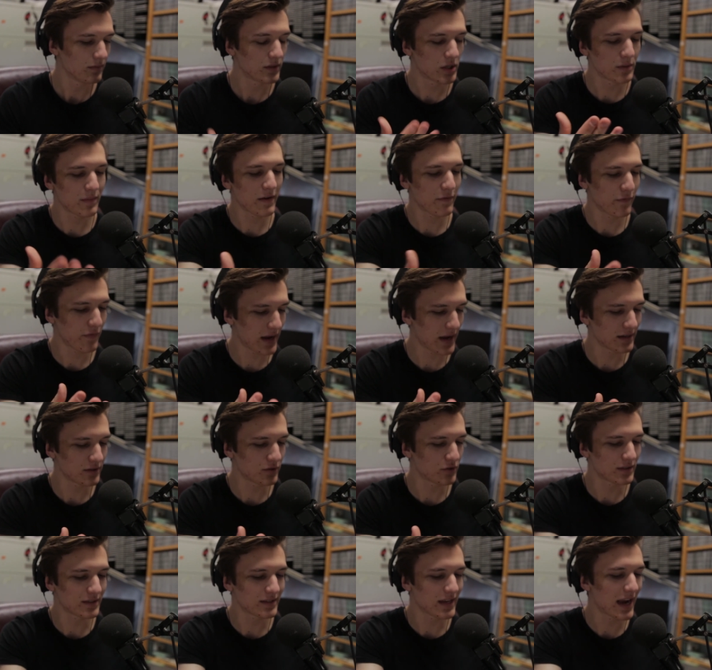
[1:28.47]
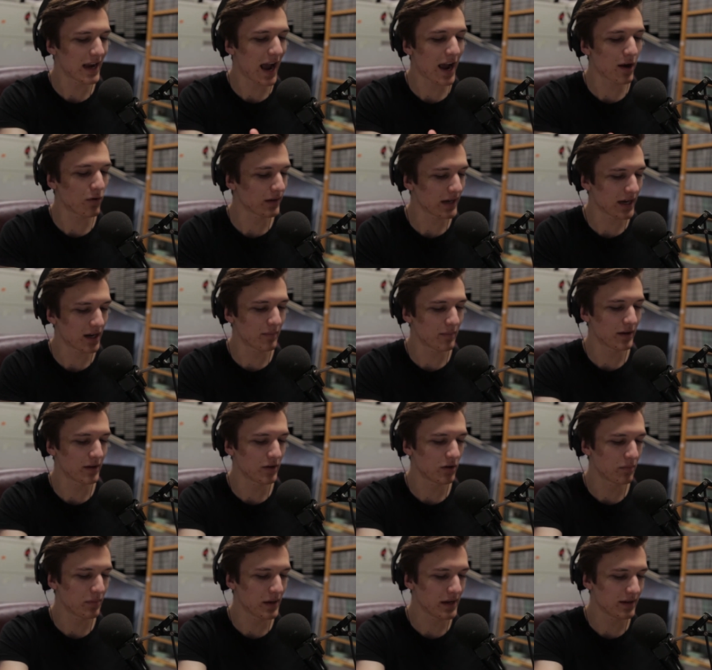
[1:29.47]
to my face, just say, I don't care about
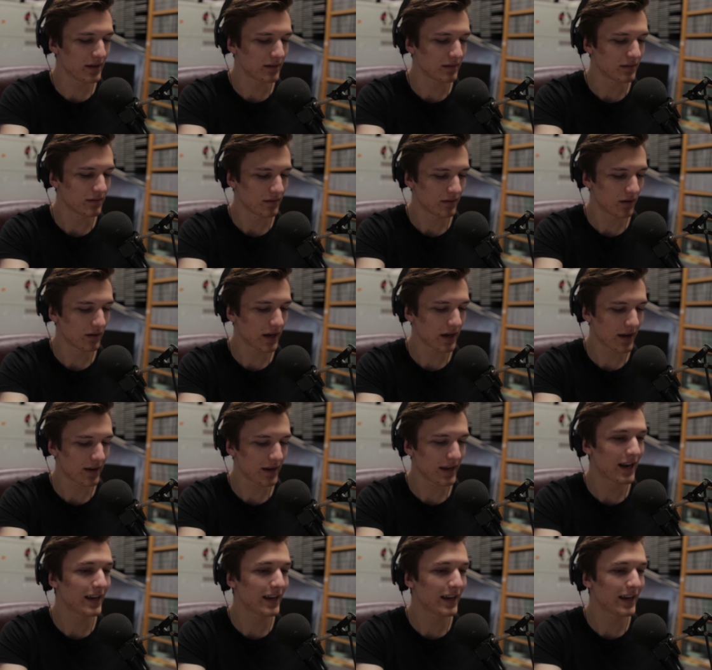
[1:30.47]
your opinion, okay?